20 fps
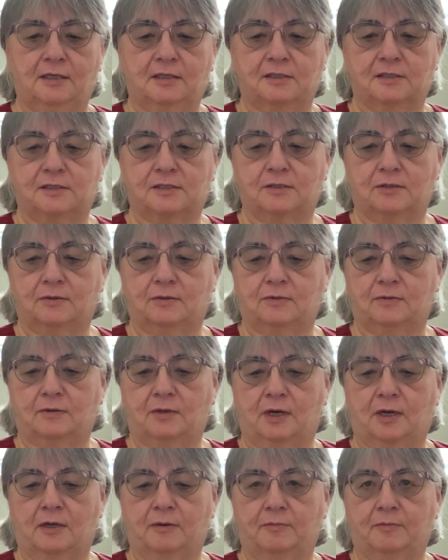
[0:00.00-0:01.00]
So
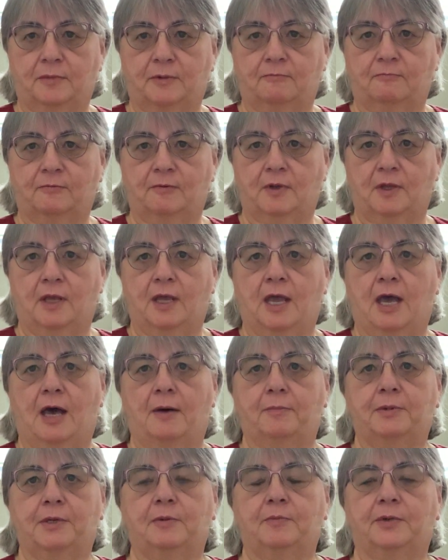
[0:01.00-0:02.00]
I'm
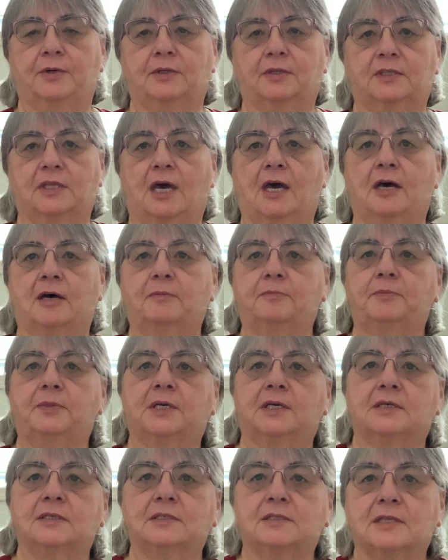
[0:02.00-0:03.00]
happy about that,
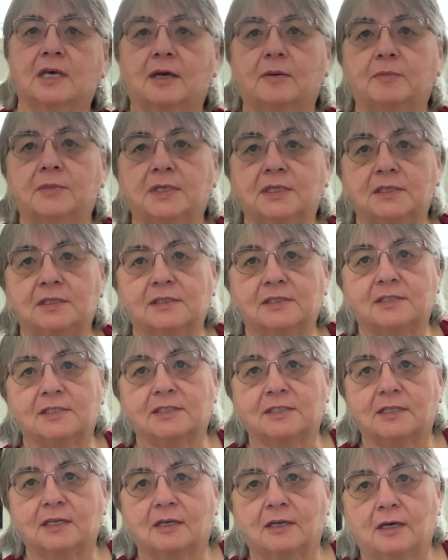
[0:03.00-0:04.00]
because that
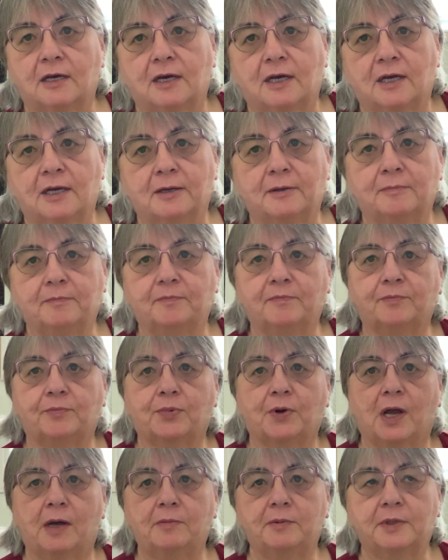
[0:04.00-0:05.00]
means I'm
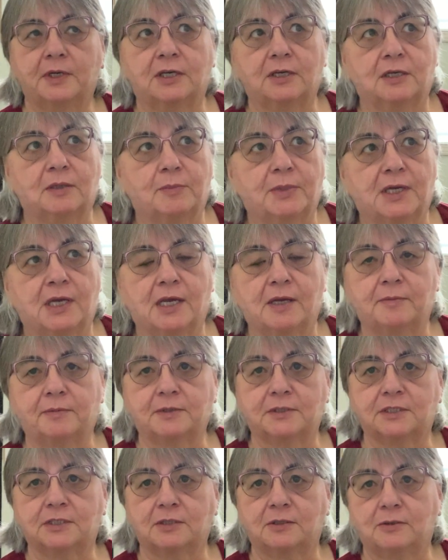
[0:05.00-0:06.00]
probably going to be able
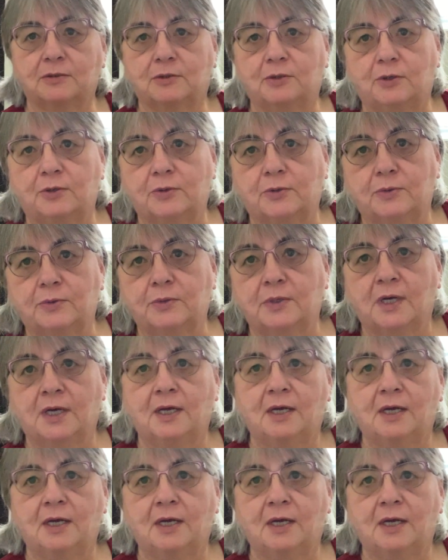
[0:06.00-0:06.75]
to go